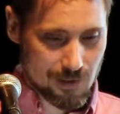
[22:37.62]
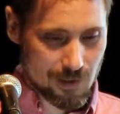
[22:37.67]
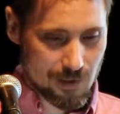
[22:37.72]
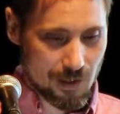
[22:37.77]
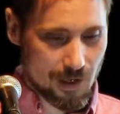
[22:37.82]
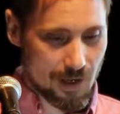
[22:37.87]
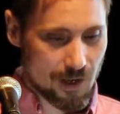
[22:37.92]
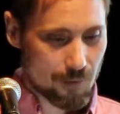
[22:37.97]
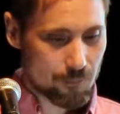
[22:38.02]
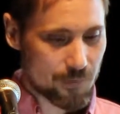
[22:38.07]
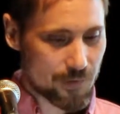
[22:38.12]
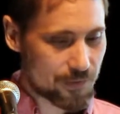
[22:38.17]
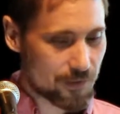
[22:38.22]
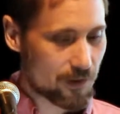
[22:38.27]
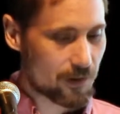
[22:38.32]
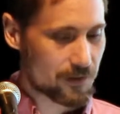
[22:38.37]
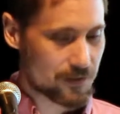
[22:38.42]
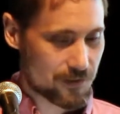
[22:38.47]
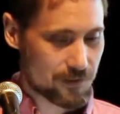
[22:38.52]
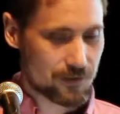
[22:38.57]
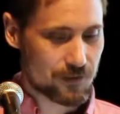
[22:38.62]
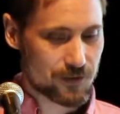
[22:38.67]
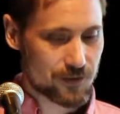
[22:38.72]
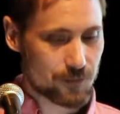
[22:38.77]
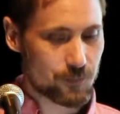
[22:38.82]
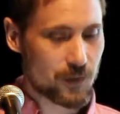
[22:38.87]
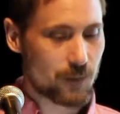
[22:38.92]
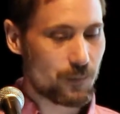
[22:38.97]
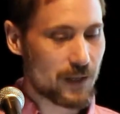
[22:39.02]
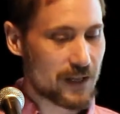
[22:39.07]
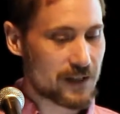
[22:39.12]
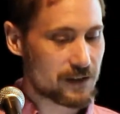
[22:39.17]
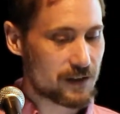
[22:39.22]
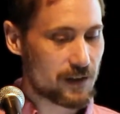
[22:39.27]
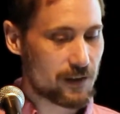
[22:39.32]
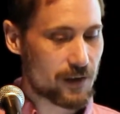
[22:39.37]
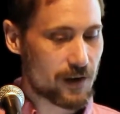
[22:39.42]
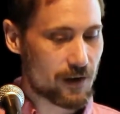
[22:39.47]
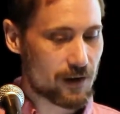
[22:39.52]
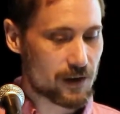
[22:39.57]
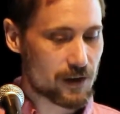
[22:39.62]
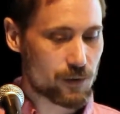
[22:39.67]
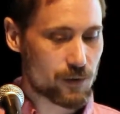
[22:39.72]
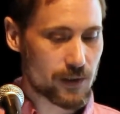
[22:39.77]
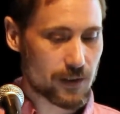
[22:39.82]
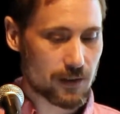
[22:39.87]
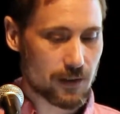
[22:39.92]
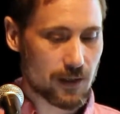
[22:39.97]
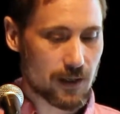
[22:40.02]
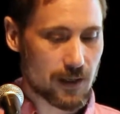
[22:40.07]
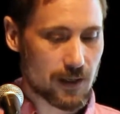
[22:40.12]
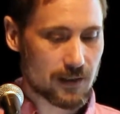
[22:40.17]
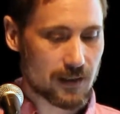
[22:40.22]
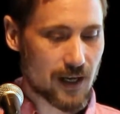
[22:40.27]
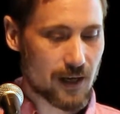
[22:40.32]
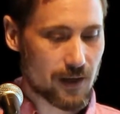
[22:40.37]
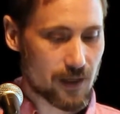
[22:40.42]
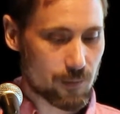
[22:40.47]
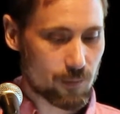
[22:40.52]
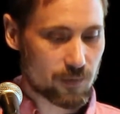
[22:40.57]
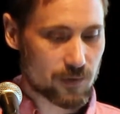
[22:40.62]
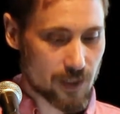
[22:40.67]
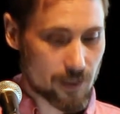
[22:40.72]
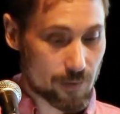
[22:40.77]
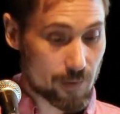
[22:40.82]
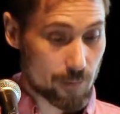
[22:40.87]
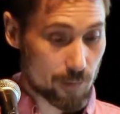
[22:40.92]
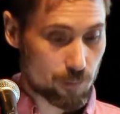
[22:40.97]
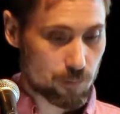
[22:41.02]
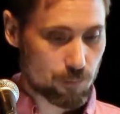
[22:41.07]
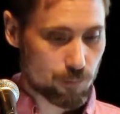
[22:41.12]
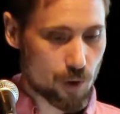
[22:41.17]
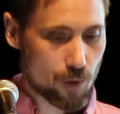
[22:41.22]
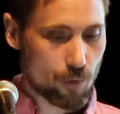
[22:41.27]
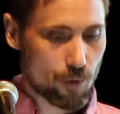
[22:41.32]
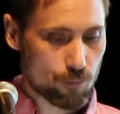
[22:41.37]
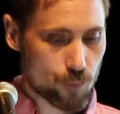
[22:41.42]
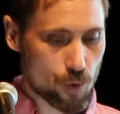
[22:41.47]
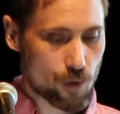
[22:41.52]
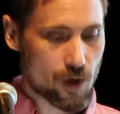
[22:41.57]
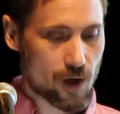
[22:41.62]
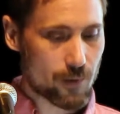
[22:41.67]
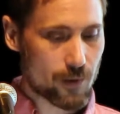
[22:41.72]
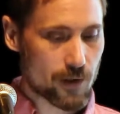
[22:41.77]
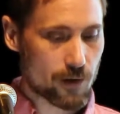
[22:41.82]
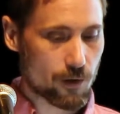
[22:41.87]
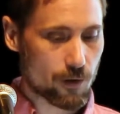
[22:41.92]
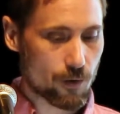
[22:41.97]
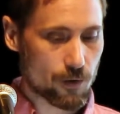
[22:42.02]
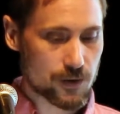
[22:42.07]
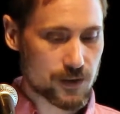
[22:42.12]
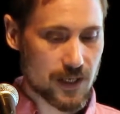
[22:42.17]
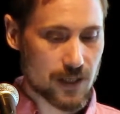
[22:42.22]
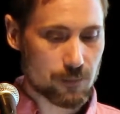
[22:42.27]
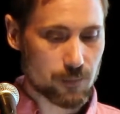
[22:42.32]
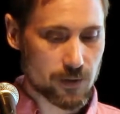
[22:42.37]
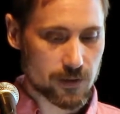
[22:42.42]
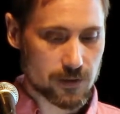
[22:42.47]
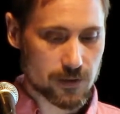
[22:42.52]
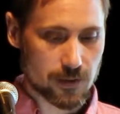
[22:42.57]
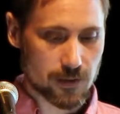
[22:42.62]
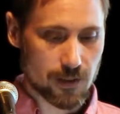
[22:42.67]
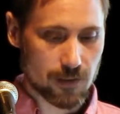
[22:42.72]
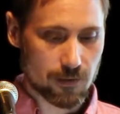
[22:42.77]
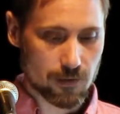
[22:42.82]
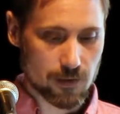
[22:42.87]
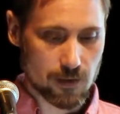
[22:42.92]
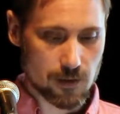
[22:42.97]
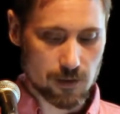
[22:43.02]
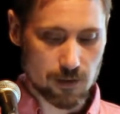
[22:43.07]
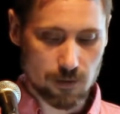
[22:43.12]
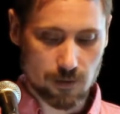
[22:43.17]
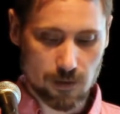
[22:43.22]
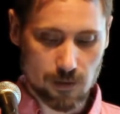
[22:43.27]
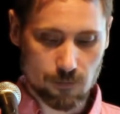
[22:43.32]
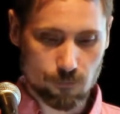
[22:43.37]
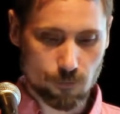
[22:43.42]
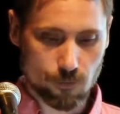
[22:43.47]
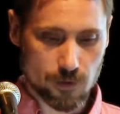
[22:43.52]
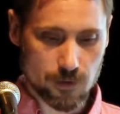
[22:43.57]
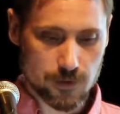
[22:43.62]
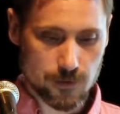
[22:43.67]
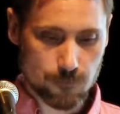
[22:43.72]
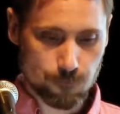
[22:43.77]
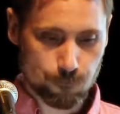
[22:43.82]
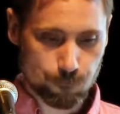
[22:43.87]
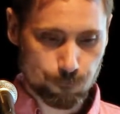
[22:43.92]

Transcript: But there is some complexity there in doing dynamic programming or sampling to get the inference.